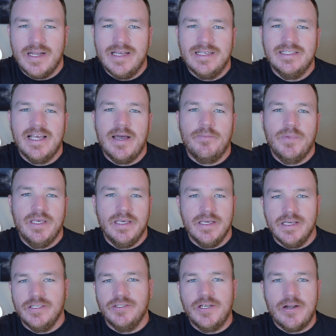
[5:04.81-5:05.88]
is that
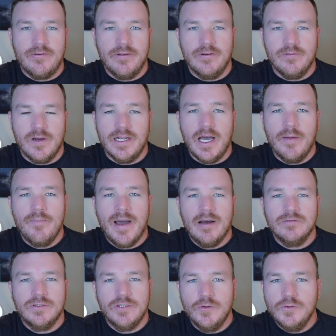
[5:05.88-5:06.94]
PEs generally run
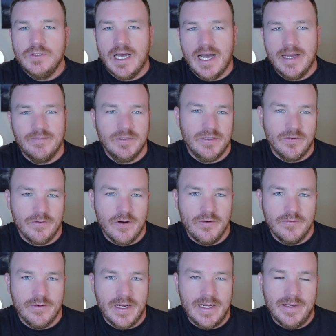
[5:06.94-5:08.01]
about 2 times the growth
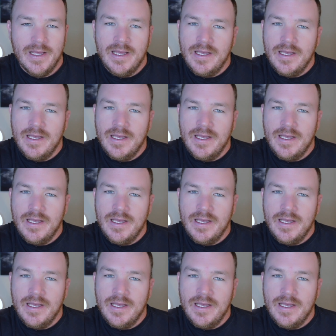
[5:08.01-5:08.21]
rate,